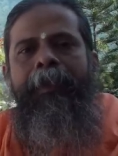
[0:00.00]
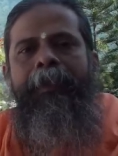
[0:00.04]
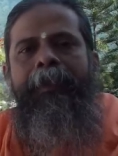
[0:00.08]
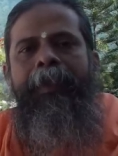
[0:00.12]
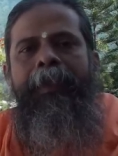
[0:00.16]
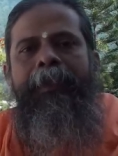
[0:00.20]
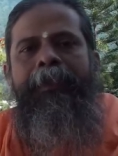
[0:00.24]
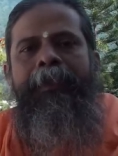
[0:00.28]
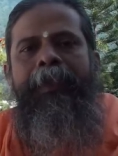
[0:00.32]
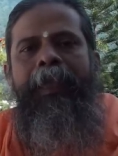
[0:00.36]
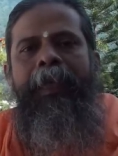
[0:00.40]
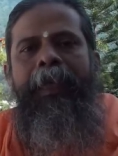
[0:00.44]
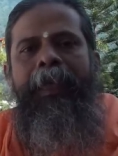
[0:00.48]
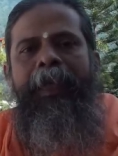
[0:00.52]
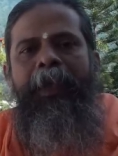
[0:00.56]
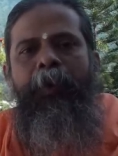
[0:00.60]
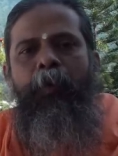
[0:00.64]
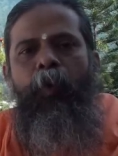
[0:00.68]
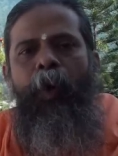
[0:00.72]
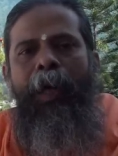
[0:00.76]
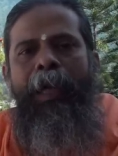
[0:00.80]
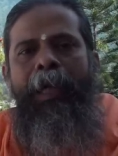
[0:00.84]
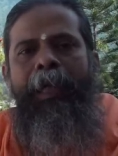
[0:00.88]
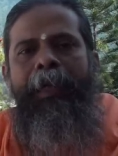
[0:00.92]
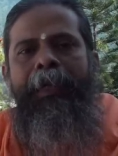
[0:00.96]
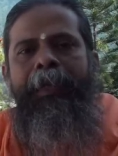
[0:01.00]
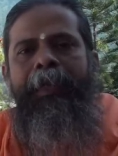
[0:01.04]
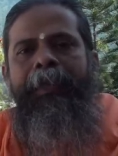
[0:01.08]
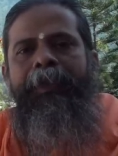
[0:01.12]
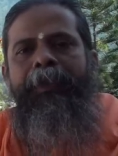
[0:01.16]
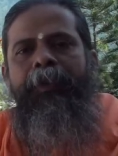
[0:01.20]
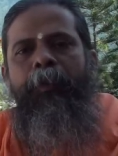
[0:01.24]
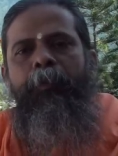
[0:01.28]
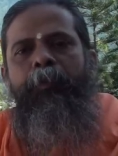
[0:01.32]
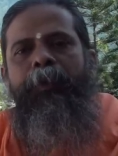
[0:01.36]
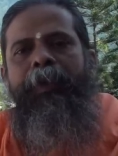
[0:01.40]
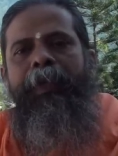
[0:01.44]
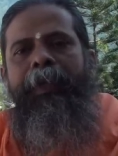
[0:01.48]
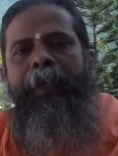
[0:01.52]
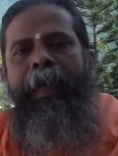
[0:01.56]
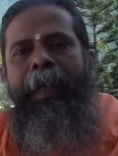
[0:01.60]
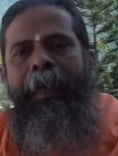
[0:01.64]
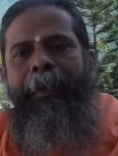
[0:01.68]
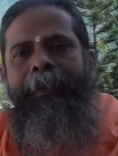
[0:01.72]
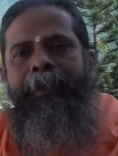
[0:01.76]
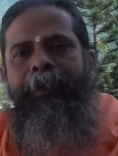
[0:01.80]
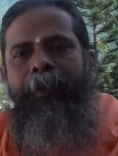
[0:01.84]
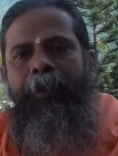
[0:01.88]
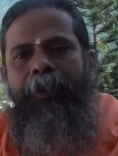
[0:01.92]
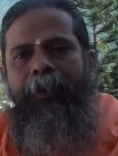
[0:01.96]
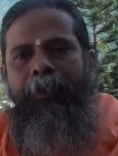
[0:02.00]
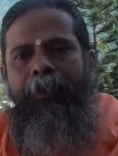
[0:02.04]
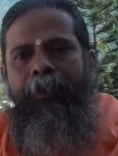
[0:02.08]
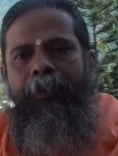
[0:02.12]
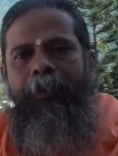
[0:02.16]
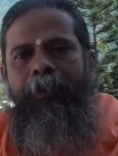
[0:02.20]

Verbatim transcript: the three qualities of the nature,